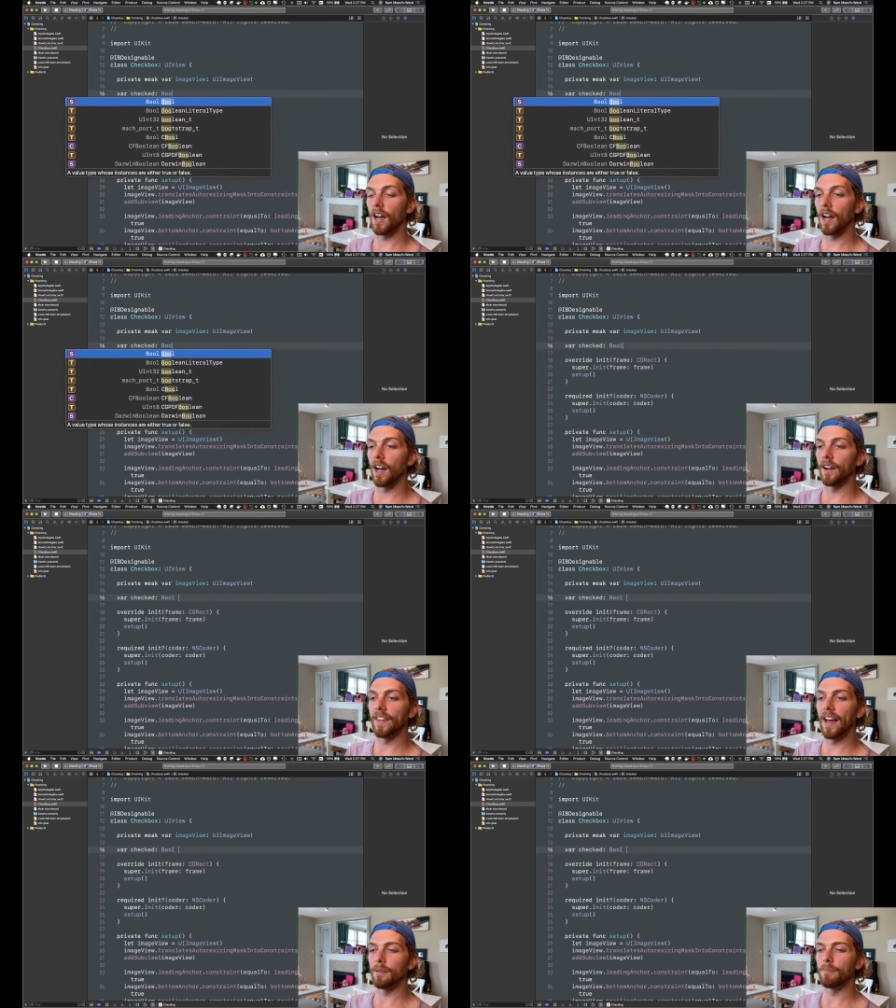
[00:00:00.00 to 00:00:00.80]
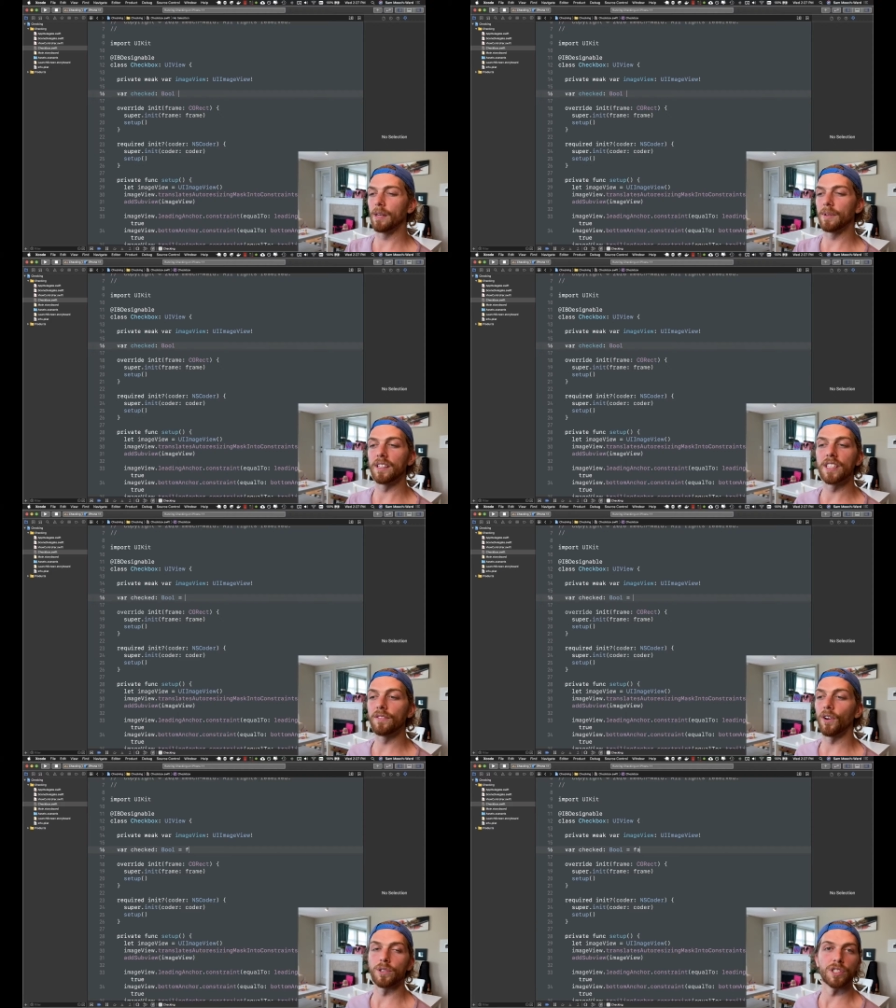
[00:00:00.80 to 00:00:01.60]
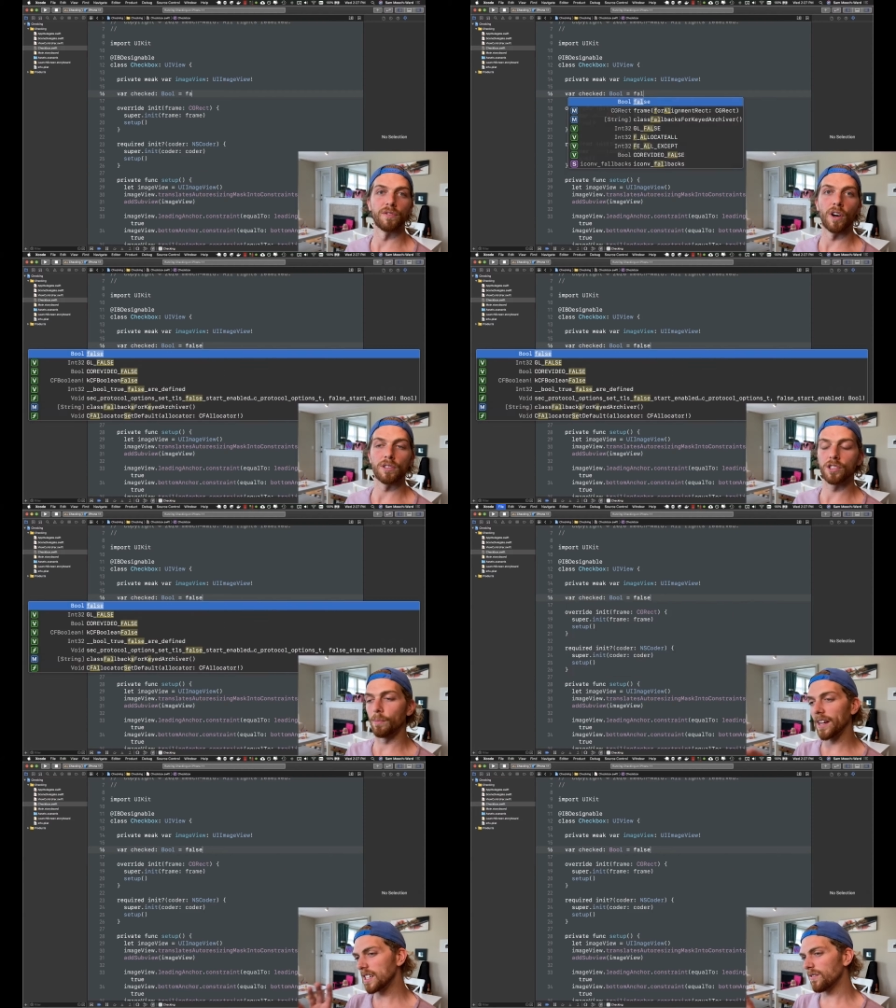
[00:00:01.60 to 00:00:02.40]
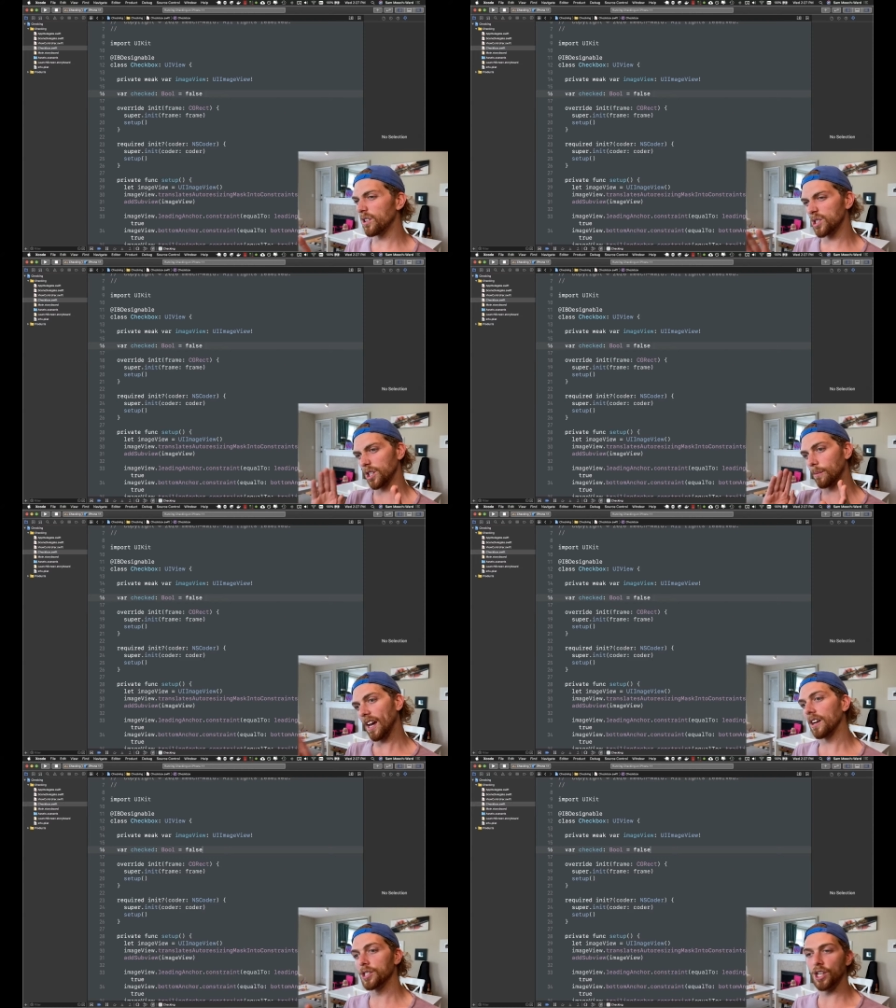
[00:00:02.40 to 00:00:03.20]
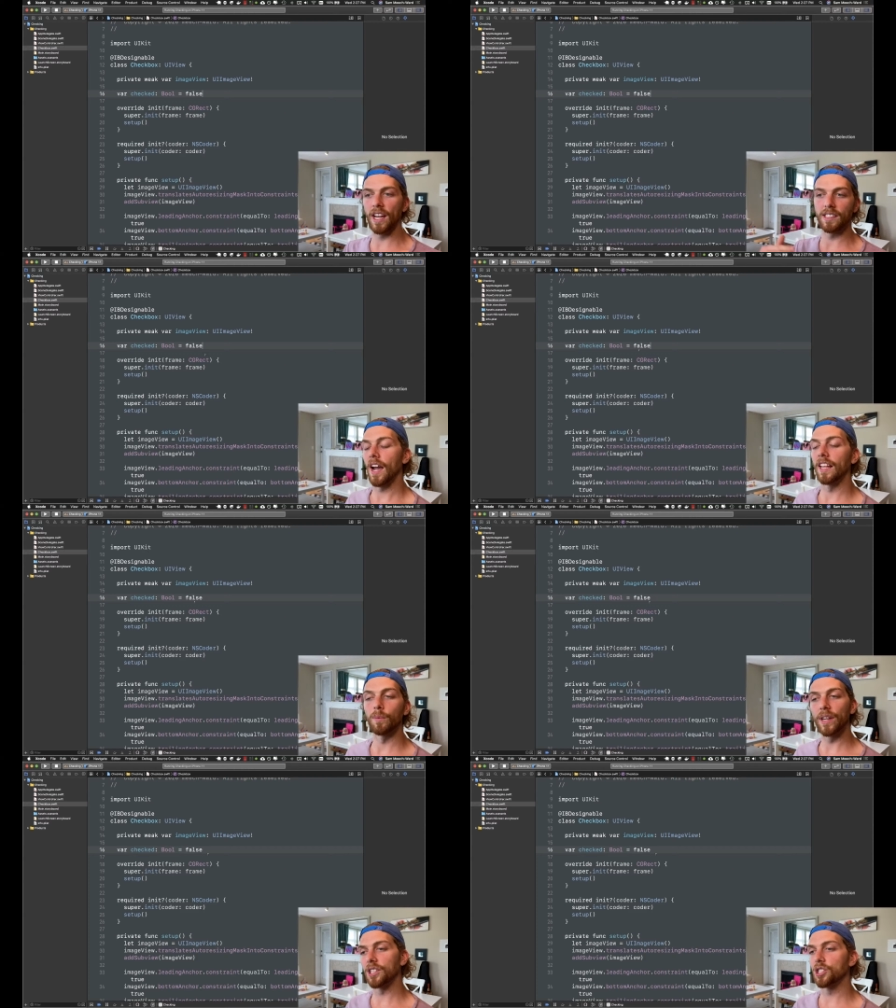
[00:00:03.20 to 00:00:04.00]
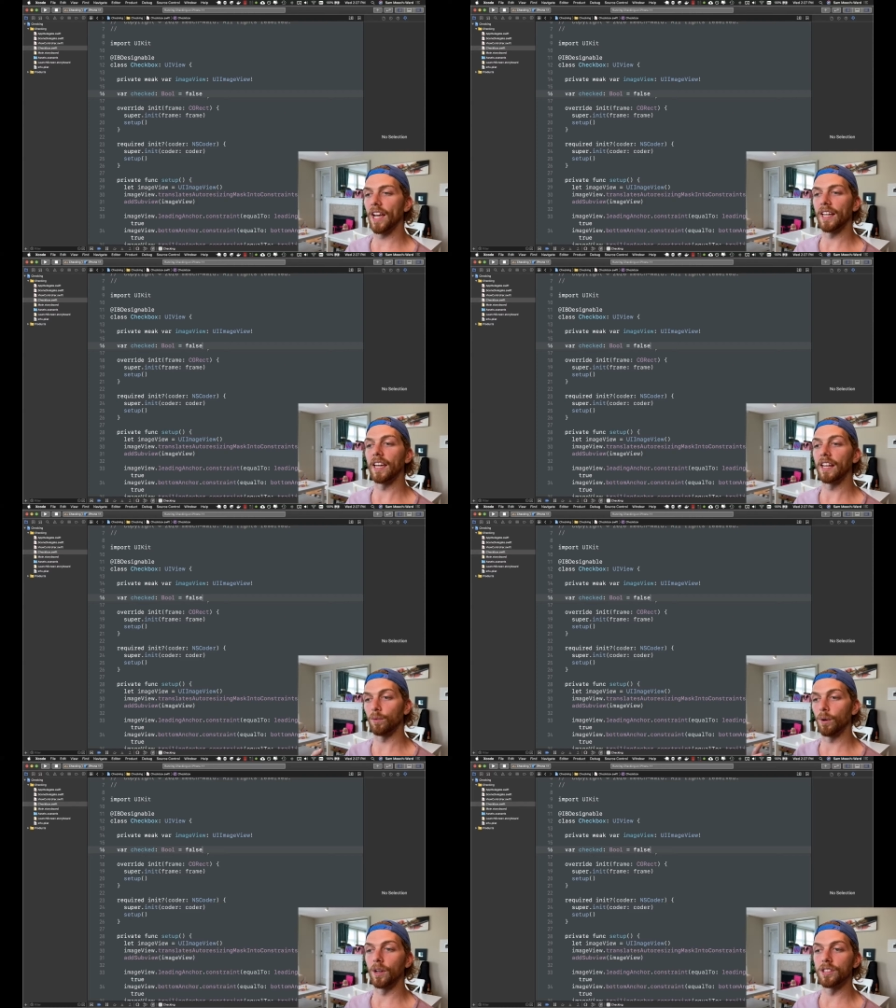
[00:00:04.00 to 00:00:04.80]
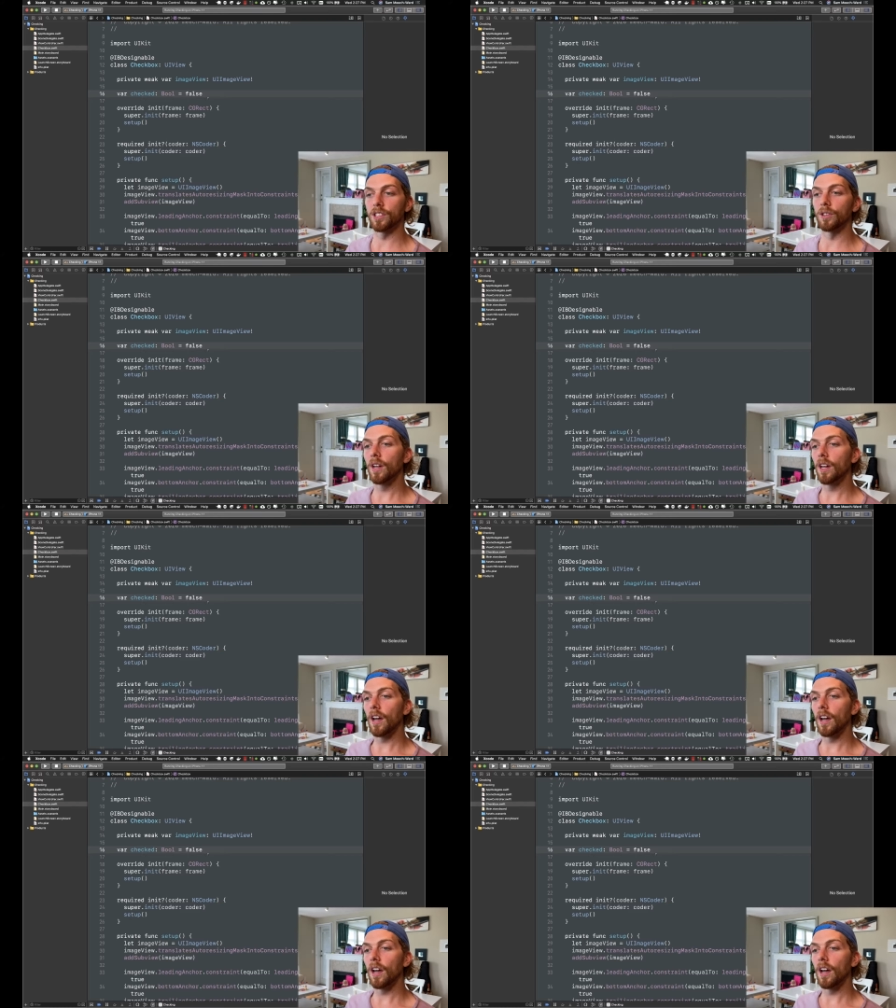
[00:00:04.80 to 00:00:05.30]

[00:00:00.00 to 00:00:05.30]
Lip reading: That maybe defaults to false. So by default, it's just going to be unchecked, and then we can check it if we want to.